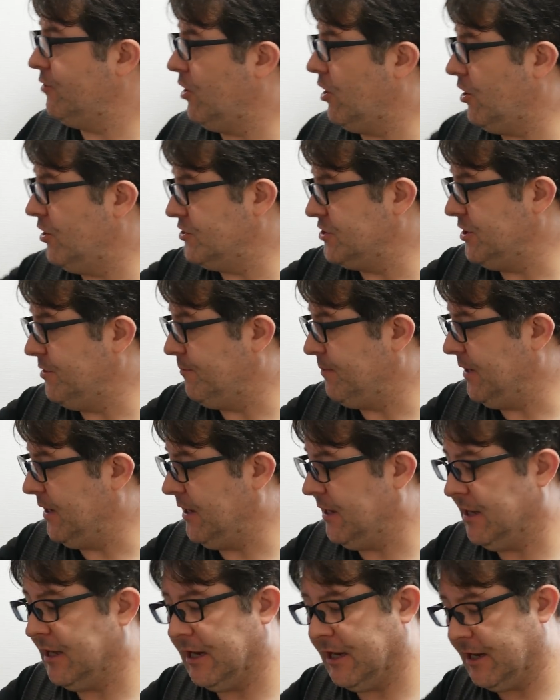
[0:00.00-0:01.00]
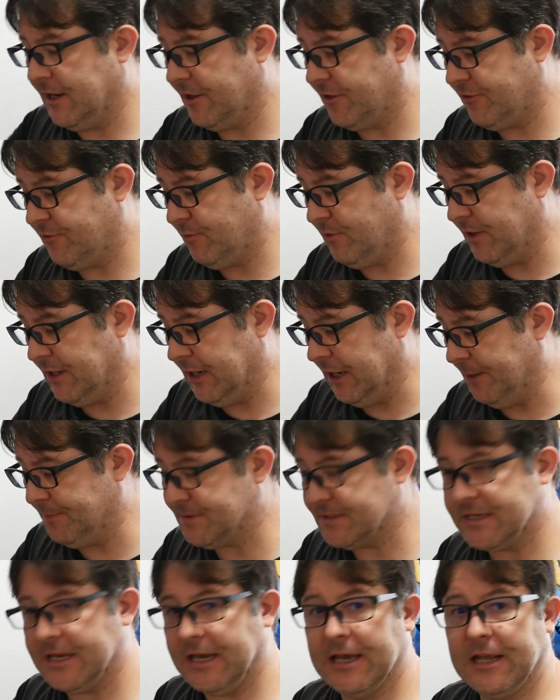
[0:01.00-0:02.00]
RGB through an
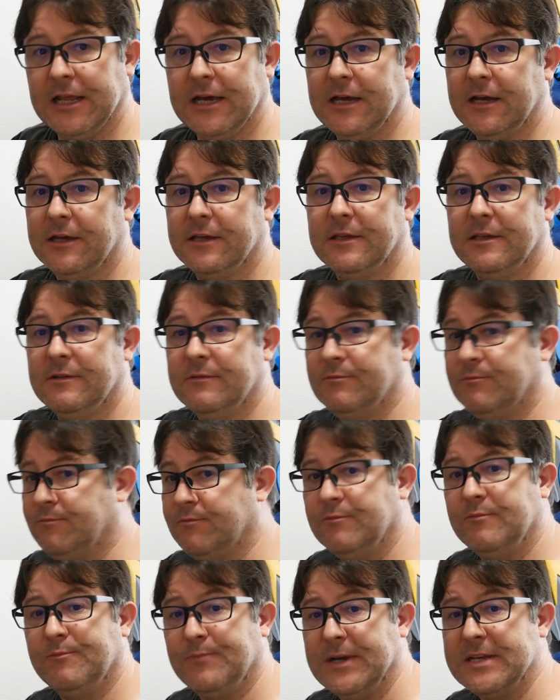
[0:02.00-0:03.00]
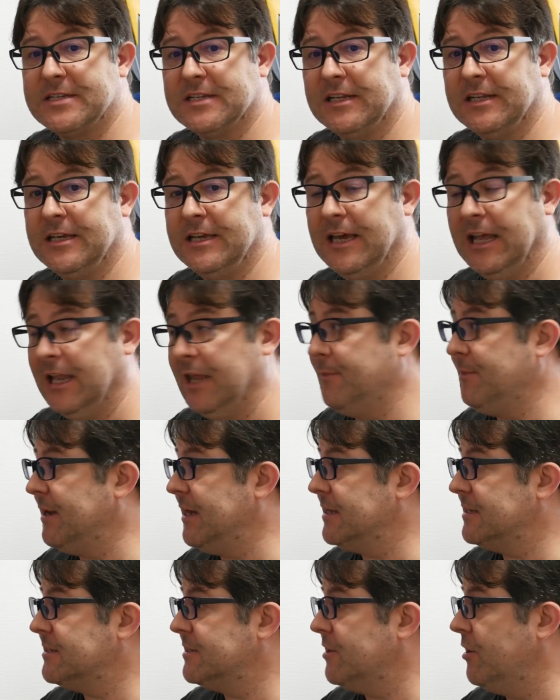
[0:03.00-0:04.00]
upscaler basically
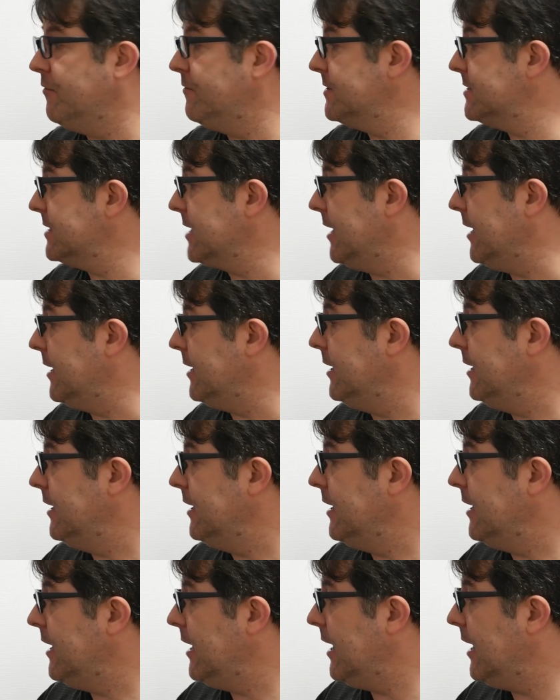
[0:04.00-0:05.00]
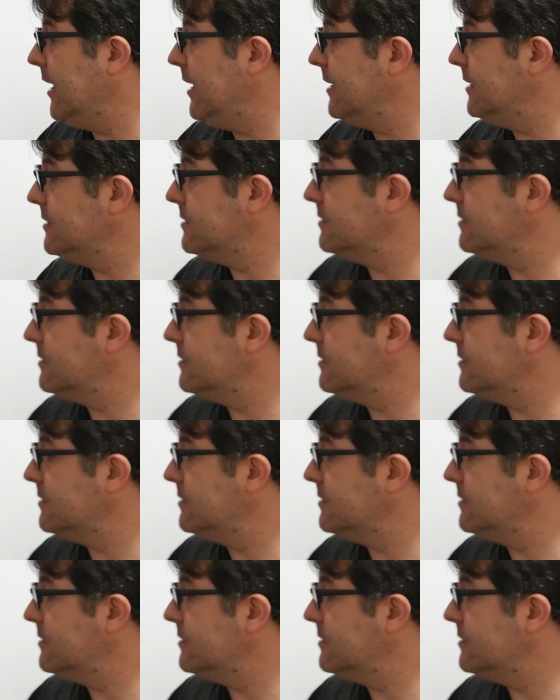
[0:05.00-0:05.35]
eliminates the overscan, and